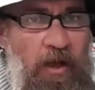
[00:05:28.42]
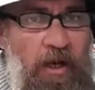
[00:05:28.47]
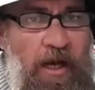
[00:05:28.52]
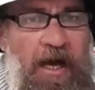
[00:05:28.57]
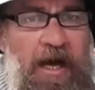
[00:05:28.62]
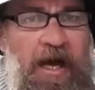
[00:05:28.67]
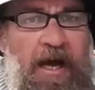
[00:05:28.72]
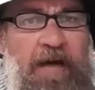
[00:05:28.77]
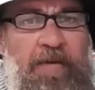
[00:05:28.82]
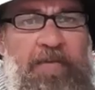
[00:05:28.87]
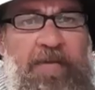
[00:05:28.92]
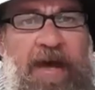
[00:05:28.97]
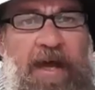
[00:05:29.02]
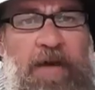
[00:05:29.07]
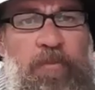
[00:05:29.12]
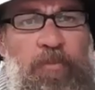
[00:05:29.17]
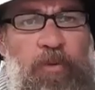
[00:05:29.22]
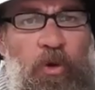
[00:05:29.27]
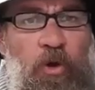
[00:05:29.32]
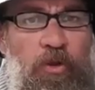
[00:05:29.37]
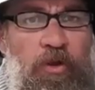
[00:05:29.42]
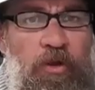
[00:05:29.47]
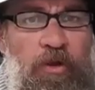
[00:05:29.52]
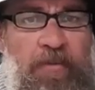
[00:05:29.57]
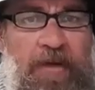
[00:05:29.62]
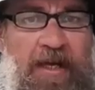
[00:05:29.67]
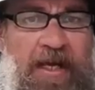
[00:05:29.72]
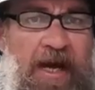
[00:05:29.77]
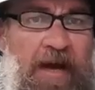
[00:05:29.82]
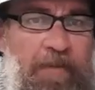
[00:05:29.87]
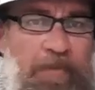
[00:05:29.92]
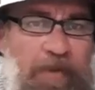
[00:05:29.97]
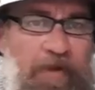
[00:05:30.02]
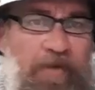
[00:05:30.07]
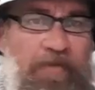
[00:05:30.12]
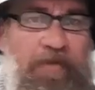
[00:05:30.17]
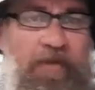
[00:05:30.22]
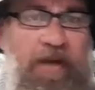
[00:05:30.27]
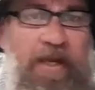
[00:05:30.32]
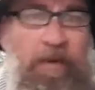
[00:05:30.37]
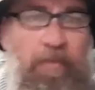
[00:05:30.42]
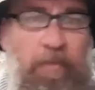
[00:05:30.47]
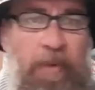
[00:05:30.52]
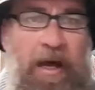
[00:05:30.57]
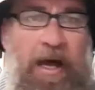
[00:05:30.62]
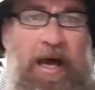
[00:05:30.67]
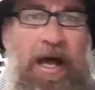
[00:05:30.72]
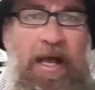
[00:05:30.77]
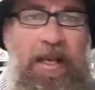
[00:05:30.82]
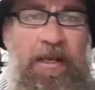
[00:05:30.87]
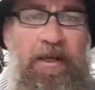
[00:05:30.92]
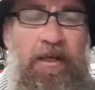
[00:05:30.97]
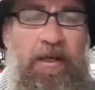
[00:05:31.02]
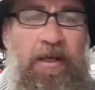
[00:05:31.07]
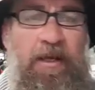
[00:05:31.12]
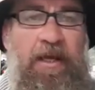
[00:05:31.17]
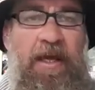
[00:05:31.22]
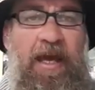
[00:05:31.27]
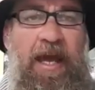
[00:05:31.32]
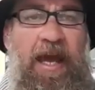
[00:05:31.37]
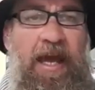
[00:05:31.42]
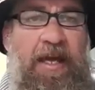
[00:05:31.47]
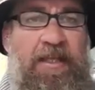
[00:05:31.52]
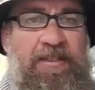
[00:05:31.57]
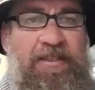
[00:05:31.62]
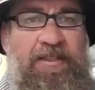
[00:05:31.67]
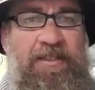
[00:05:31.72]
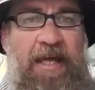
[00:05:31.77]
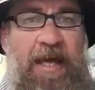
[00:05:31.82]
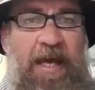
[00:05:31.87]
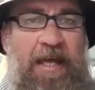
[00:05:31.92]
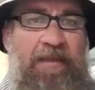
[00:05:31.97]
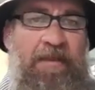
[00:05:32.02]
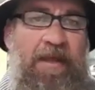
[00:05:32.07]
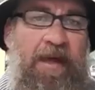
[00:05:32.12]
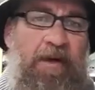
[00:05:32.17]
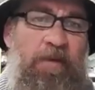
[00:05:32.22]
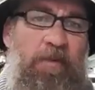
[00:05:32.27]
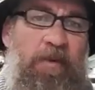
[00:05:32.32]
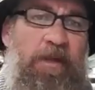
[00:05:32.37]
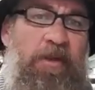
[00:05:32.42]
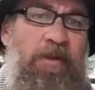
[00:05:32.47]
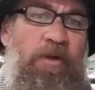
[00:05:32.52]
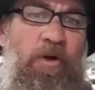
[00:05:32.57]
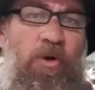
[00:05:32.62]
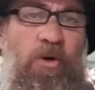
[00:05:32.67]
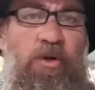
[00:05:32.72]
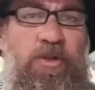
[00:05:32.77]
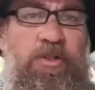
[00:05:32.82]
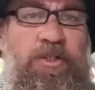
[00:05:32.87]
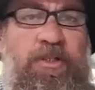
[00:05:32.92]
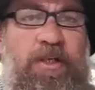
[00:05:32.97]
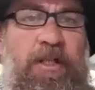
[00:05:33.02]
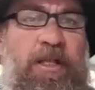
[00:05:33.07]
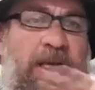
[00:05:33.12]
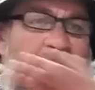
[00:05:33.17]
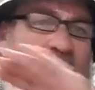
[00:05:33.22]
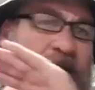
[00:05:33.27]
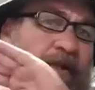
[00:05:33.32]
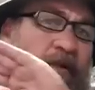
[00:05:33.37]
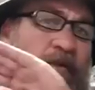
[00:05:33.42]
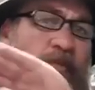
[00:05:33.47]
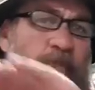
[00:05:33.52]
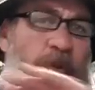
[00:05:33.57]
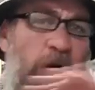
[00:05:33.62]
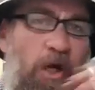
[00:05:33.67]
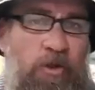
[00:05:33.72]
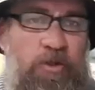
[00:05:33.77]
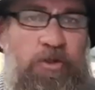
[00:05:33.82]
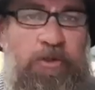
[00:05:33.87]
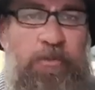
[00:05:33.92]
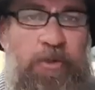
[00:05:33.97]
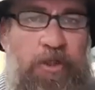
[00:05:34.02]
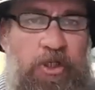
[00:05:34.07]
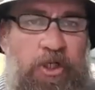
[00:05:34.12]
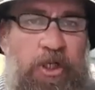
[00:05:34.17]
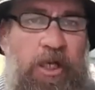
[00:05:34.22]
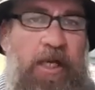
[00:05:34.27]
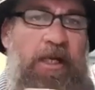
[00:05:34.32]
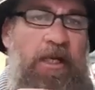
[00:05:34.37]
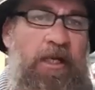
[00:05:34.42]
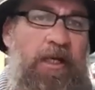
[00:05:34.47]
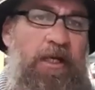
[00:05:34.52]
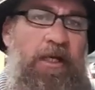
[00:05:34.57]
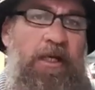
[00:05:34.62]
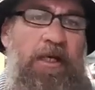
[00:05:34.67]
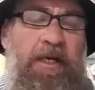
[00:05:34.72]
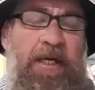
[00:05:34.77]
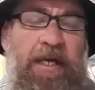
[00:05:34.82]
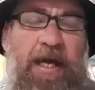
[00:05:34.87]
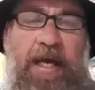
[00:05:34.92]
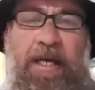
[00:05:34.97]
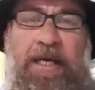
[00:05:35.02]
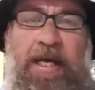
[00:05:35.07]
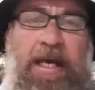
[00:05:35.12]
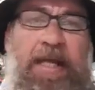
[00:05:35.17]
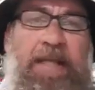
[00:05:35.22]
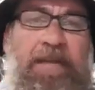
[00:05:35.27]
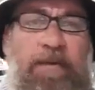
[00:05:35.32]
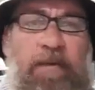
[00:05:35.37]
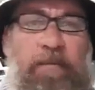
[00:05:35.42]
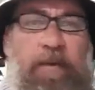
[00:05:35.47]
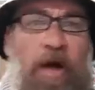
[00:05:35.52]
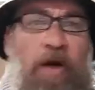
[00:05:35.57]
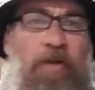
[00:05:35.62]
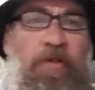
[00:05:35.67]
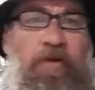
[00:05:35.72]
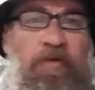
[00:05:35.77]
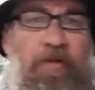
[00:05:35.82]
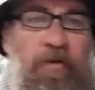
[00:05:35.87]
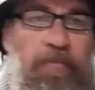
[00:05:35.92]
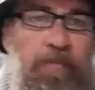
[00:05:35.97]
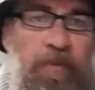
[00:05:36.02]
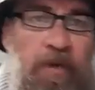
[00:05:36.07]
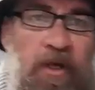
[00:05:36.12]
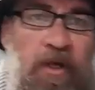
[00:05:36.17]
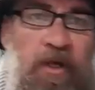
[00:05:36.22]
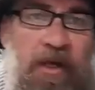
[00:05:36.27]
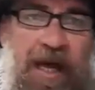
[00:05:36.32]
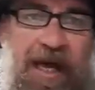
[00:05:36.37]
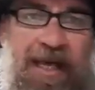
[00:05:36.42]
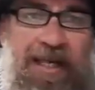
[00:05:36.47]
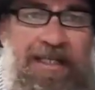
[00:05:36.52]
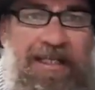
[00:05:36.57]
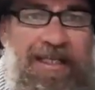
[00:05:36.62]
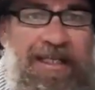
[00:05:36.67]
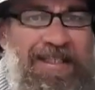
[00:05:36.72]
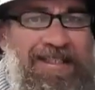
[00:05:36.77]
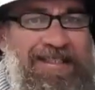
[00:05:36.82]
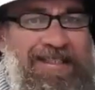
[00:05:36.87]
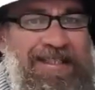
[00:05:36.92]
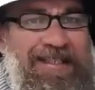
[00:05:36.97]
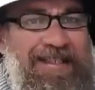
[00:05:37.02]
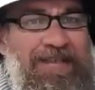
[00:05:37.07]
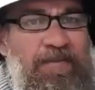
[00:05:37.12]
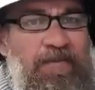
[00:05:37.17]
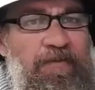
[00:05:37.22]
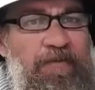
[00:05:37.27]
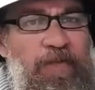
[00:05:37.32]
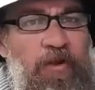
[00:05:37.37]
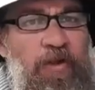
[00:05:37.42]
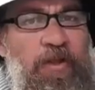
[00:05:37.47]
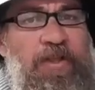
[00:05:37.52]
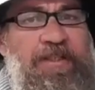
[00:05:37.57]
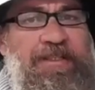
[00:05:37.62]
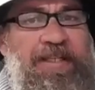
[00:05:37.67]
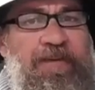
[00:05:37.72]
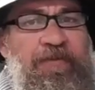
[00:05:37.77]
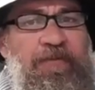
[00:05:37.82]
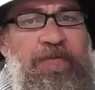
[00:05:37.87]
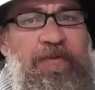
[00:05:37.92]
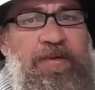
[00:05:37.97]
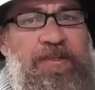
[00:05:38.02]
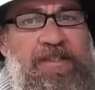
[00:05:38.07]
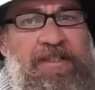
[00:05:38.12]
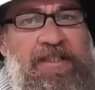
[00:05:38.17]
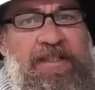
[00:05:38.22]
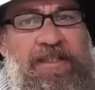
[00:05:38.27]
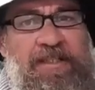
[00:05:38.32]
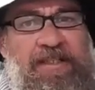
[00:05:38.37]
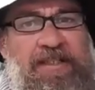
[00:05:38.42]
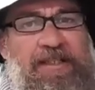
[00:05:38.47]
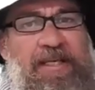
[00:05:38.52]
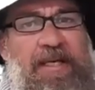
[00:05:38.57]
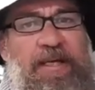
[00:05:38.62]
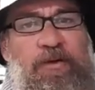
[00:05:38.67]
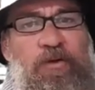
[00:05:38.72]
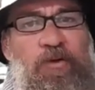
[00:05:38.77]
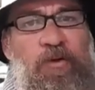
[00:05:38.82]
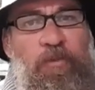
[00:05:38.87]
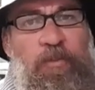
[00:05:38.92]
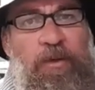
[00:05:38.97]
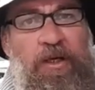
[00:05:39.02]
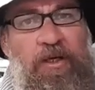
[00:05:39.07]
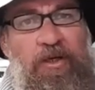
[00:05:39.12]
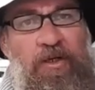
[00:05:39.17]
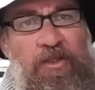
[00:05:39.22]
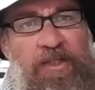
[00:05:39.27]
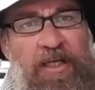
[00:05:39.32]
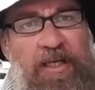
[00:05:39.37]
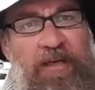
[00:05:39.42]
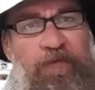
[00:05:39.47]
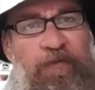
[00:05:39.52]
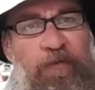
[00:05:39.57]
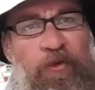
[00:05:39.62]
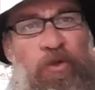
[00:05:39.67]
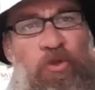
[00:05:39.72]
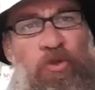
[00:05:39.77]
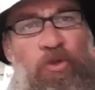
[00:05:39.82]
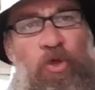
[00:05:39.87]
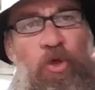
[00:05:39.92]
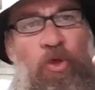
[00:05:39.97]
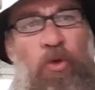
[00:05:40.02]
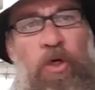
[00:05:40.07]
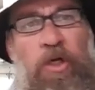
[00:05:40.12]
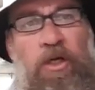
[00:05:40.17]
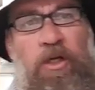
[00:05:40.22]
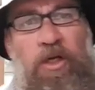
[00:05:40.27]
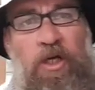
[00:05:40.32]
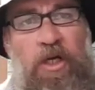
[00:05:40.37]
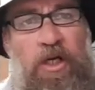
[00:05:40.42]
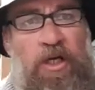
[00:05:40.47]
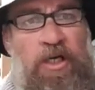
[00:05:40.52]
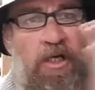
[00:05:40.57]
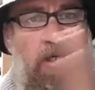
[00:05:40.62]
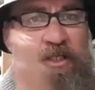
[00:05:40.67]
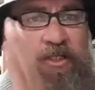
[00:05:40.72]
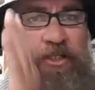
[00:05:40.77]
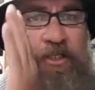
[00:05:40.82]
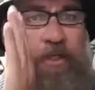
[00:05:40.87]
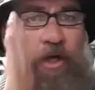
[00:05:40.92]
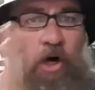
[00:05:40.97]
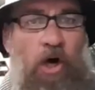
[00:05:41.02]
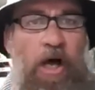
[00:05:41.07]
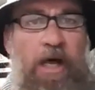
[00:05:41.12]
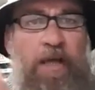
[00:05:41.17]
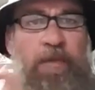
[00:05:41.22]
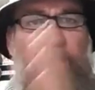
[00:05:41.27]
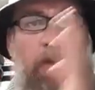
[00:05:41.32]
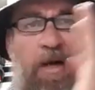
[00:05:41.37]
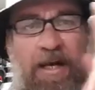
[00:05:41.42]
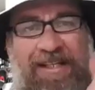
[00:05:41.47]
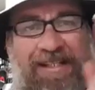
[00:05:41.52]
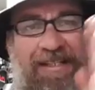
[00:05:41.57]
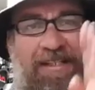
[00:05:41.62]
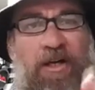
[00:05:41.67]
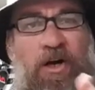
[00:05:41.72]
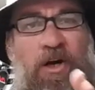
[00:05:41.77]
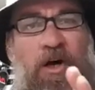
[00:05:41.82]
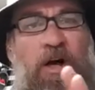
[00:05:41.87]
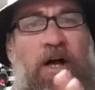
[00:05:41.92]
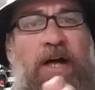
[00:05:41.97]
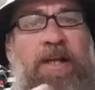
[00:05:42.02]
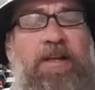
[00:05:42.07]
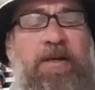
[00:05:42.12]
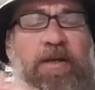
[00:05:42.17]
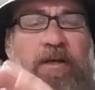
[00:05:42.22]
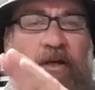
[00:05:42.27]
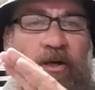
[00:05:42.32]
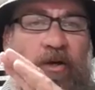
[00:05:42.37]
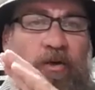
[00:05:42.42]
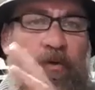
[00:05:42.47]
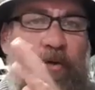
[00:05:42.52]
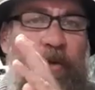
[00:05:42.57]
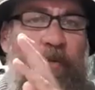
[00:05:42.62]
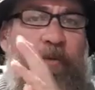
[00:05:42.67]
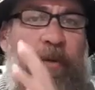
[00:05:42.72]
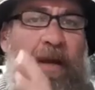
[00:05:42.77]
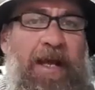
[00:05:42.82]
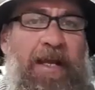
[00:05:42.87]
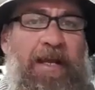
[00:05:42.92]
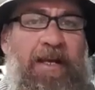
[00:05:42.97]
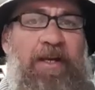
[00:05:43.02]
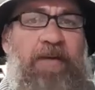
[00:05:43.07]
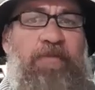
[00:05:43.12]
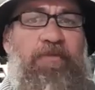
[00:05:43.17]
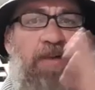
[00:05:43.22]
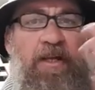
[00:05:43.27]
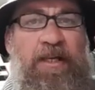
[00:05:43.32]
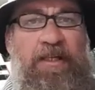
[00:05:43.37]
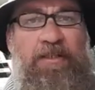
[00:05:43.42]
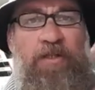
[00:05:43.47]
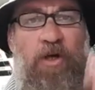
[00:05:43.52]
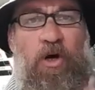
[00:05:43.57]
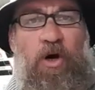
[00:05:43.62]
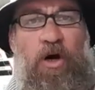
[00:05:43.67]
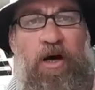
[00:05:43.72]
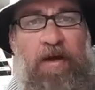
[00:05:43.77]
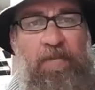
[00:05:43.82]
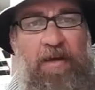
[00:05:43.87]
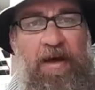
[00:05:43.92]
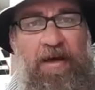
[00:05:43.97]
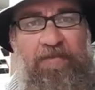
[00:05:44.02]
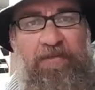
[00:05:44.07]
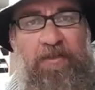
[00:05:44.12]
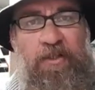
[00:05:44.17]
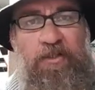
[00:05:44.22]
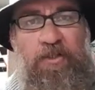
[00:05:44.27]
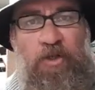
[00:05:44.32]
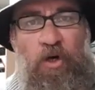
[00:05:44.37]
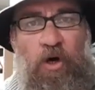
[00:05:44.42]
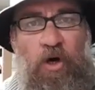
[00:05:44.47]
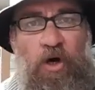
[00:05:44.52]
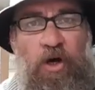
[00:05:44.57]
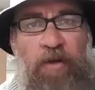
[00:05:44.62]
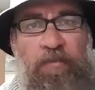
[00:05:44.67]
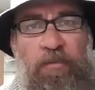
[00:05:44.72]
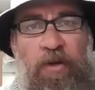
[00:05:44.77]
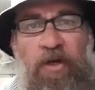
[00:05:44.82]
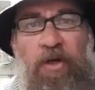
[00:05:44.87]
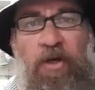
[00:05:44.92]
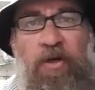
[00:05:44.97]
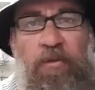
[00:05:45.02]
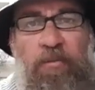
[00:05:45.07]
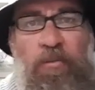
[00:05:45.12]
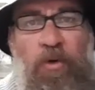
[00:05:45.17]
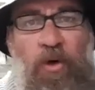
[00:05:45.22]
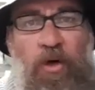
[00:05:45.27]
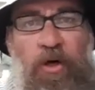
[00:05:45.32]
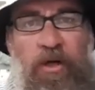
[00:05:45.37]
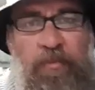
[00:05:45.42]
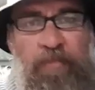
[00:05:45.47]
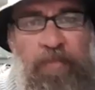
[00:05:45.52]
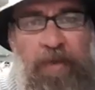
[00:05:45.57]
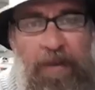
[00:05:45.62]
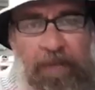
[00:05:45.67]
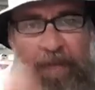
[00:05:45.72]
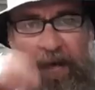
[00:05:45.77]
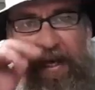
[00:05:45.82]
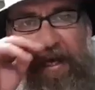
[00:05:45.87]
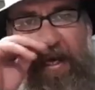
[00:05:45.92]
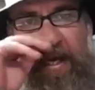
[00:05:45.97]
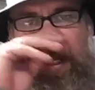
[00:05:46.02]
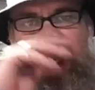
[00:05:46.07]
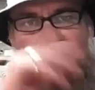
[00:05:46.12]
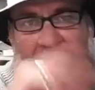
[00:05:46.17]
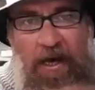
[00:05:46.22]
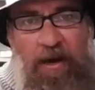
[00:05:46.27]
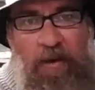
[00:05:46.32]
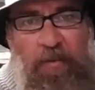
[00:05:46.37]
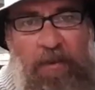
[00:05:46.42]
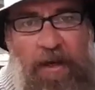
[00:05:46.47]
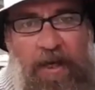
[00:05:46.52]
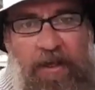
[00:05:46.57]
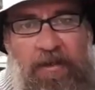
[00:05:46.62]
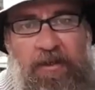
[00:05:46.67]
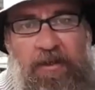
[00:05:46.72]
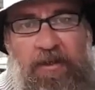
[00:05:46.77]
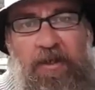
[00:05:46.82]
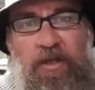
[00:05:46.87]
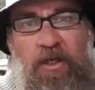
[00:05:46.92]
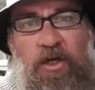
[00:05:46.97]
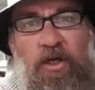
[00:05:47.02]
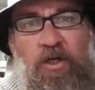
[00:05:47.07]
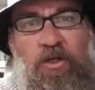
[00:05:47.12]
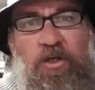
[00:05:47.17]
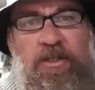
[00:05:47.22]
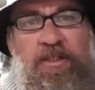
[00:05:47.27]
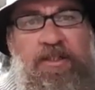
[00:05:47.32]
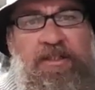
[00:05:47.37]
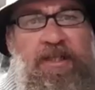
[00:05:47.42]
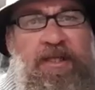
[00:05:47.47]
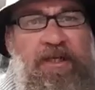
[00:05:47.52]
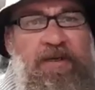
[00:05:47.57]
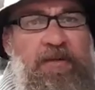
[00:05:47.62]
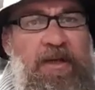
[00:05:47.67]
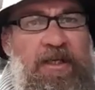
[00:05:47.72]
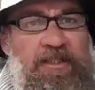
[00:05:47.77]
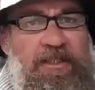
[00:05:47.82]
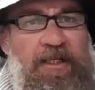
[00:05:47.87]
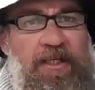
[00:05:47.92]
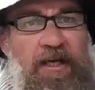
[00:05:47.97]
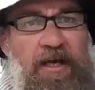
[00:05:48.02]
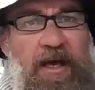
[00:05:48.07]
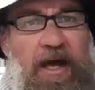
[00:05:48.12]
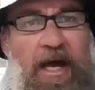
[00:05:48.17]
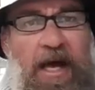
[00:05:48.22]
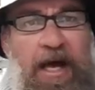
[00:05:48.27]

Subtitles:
and put them a couple of feet apart, and stand there with your selected pulse machine and hit the both of them and listen for the difference in signal. Because if you do it side by side, repetitively, time after time. Morning, Pepe. How you going, bud? Good to see you, Rusty.